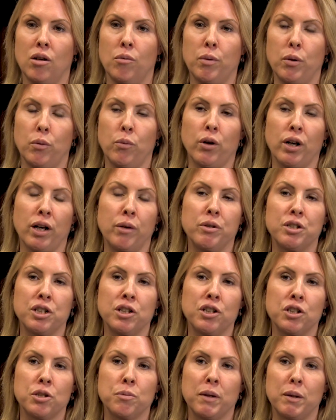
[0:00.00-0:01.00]
but what I would
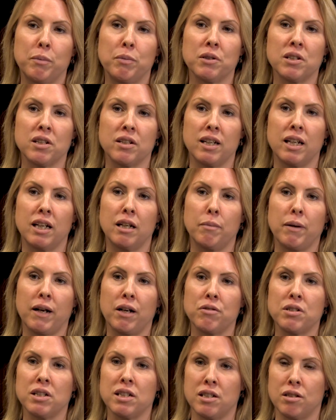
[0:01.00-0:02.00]
urge people to think
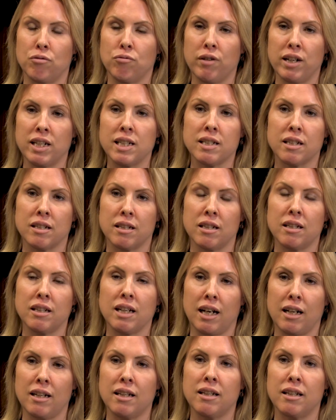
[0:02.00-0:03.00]
about is the risk that
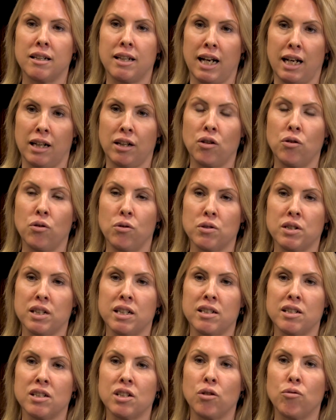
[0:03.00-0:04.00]
that then
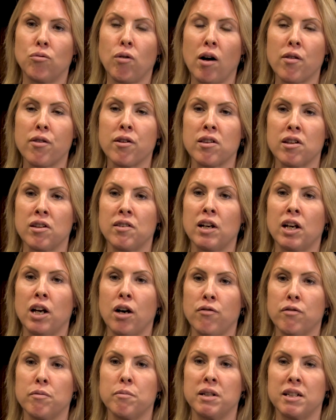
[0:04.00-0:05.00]
causes. So rather than the
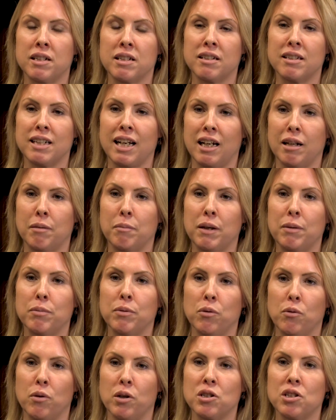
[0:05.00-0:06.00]
government telling
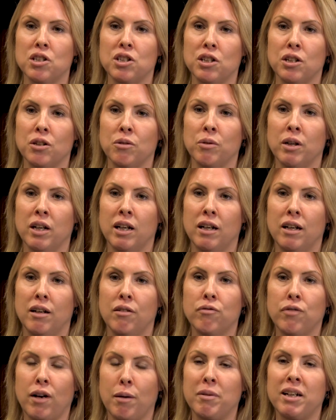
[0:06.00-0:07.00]
people what to do,
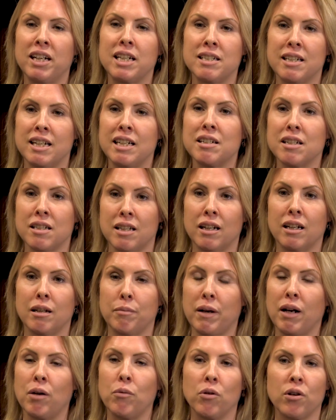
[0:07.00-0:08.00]
families need to think
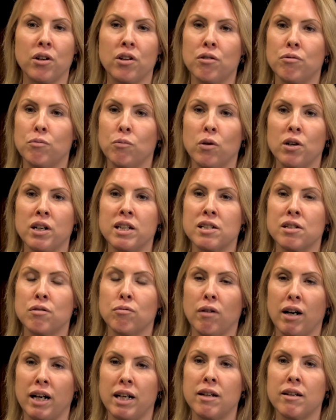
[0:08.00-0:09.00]
about what, the, what is
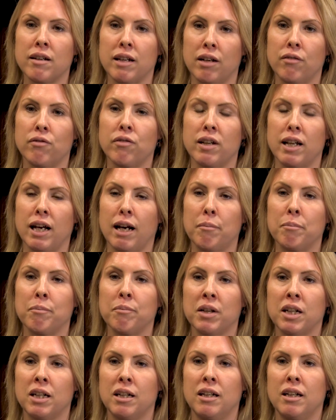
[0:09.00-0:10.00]
the right thing for
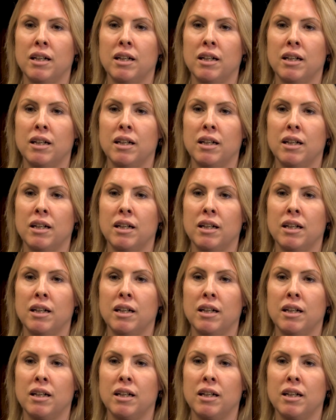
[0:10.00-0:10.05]
them.